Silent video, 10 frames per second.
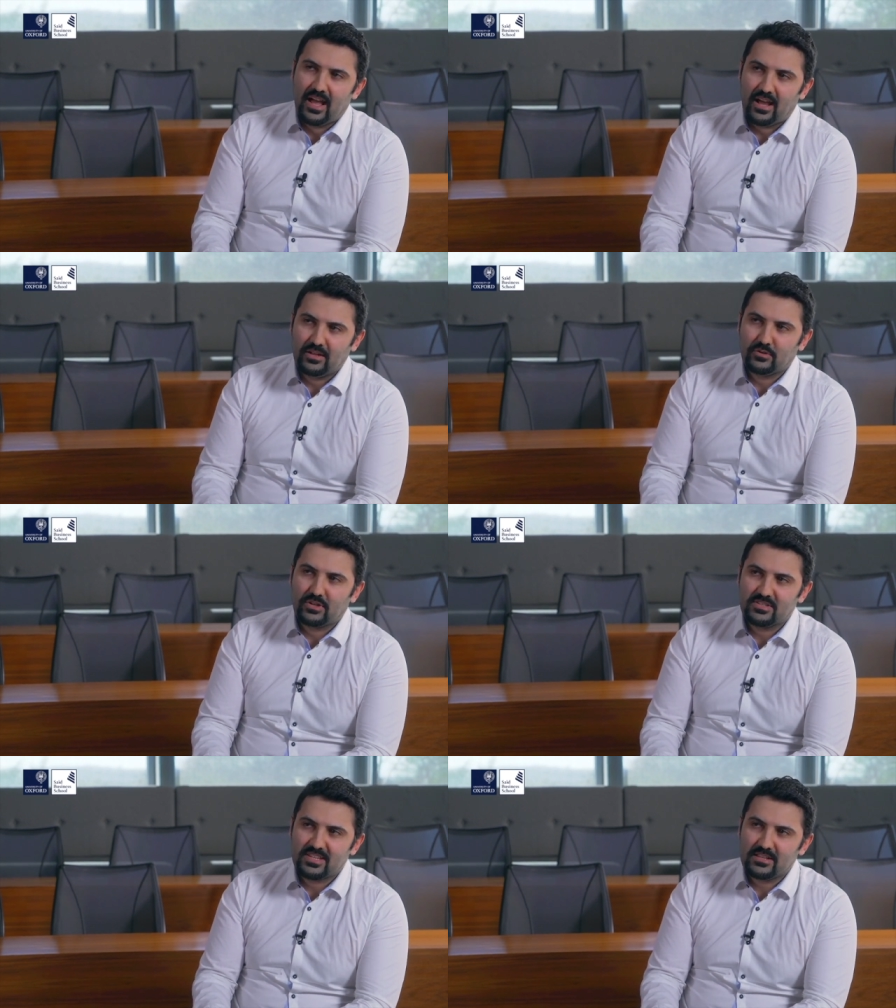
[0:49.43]
uh, the
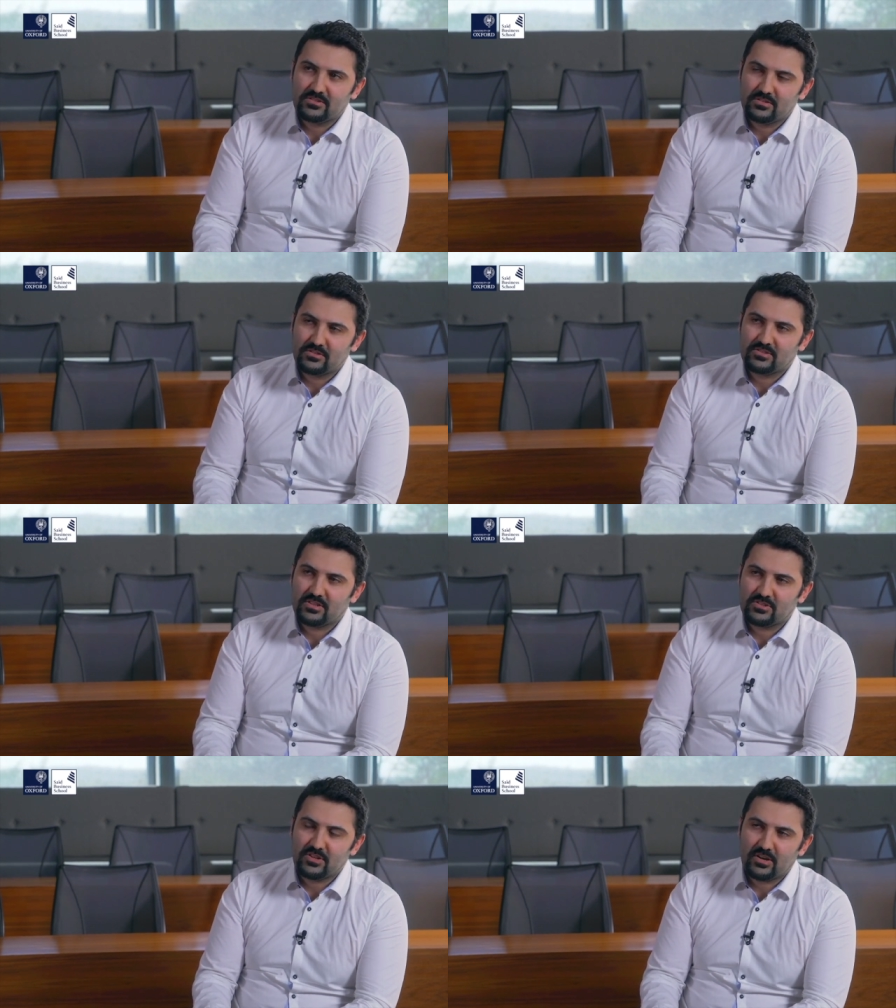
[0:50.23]
consensus
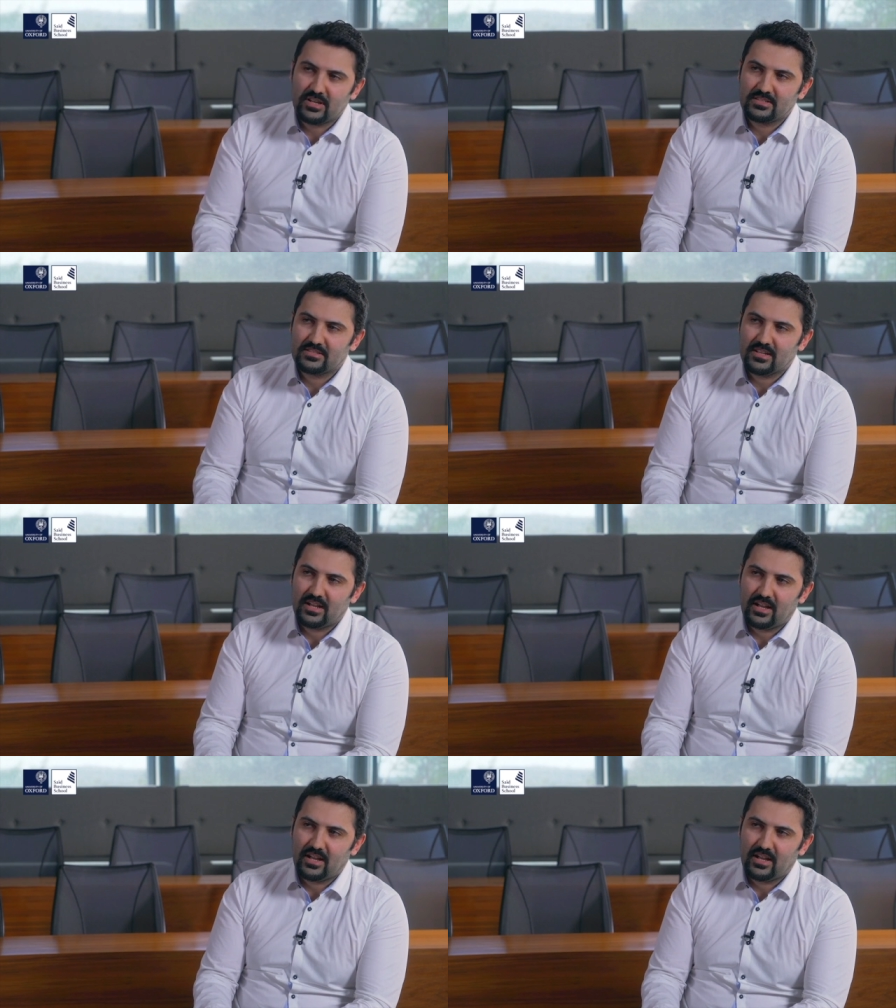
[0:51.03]
started